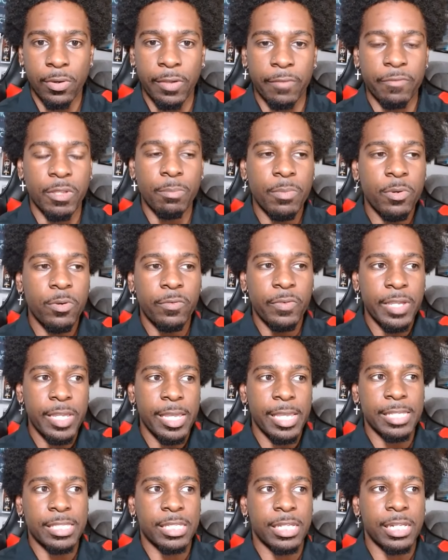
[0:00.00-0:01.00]
If the movie
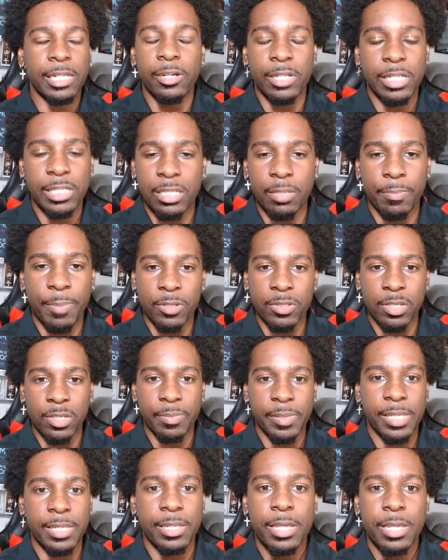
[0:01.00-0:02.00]
is clearly supposed to
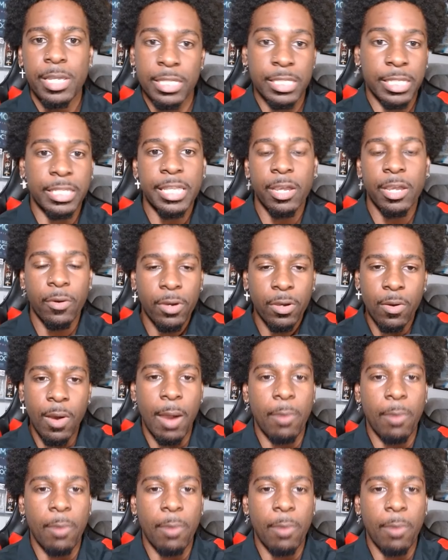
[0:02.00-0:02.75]
be satirical,